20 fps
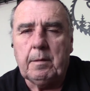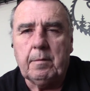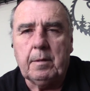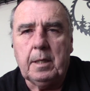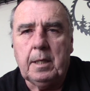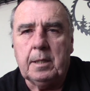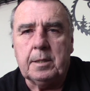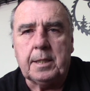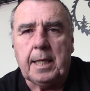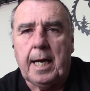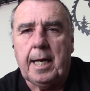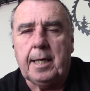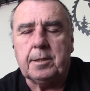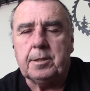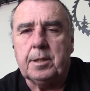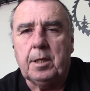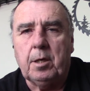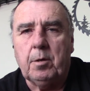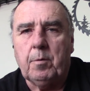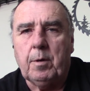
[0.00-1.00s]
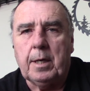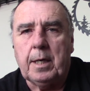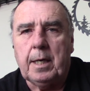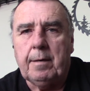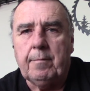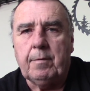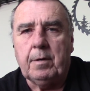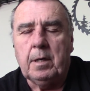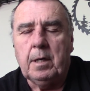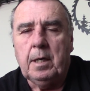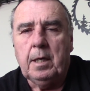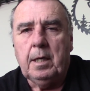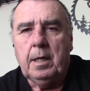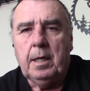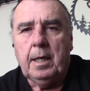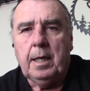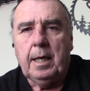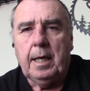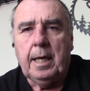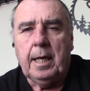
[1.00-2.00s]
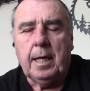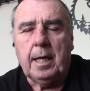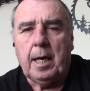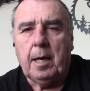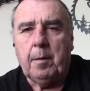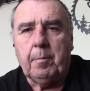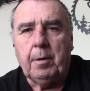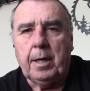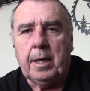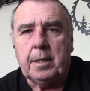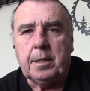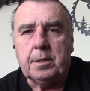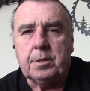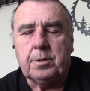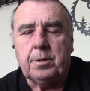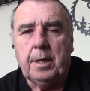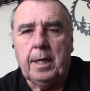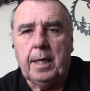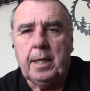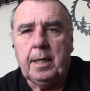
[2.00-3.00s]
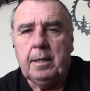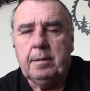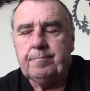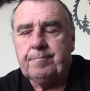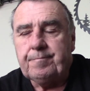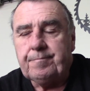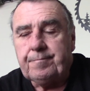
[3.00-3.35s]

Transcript: assassin or whatever, and I break the string,